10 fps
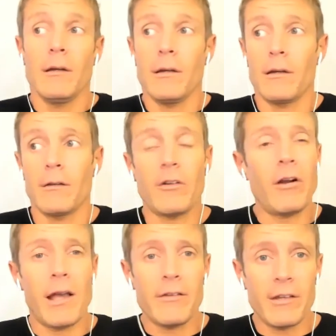
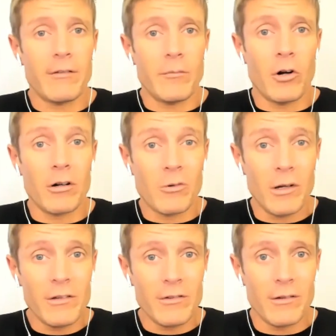start asking some hard
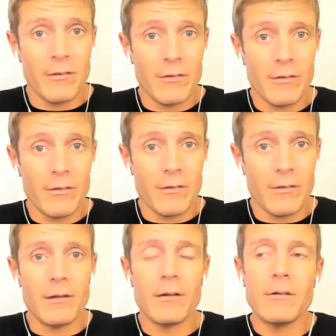questions,
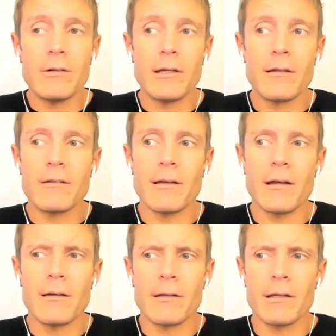and
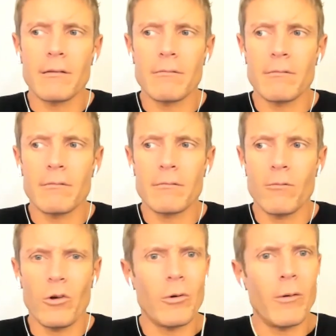like,
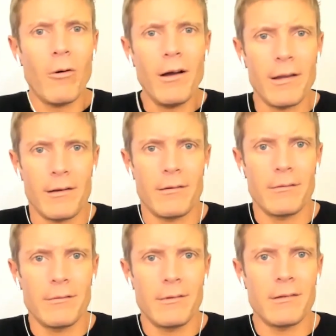what do I want?
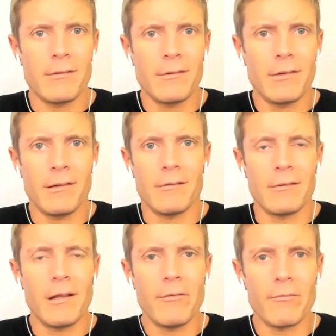And
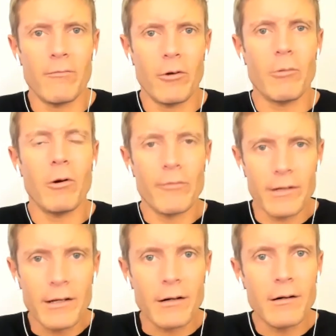not what I want for
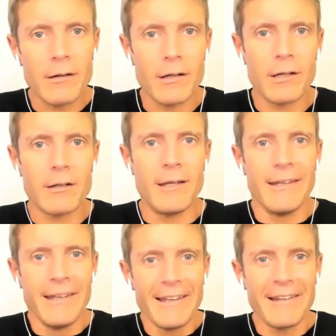dinner,
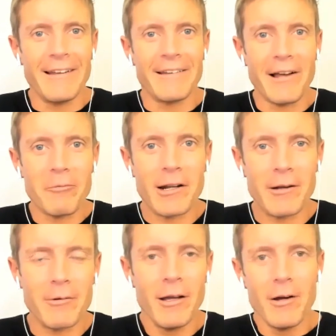not what
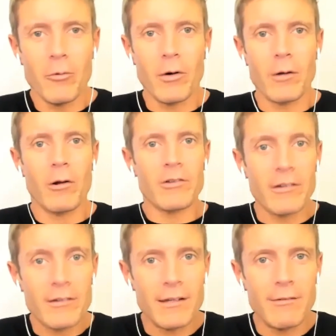I want to watch
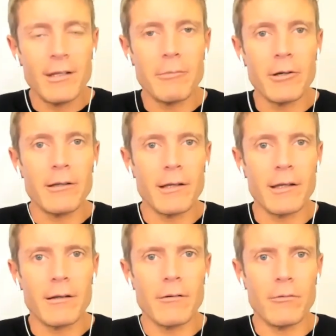on TV, but
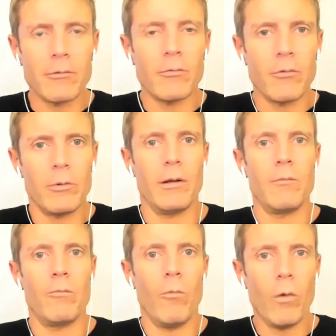like, what do I
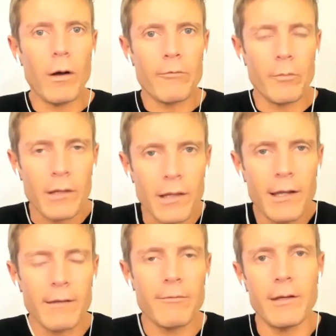want for my
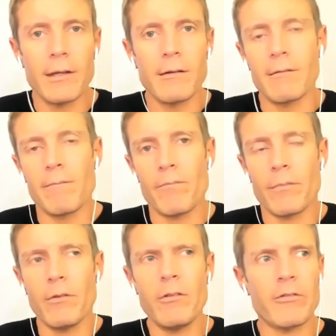life? And
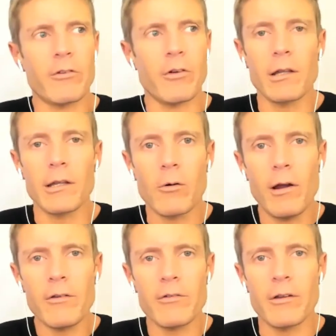those are startling
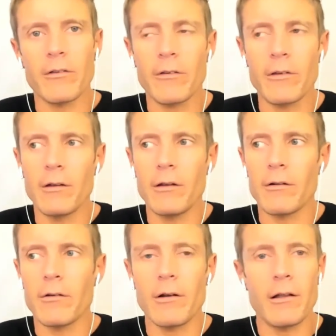questions.
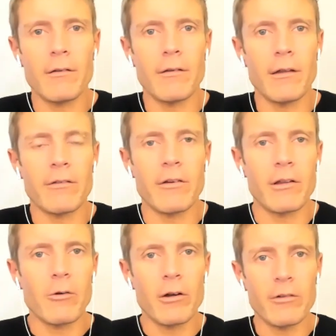They're not
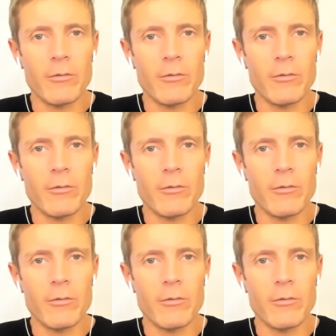necessarily questions we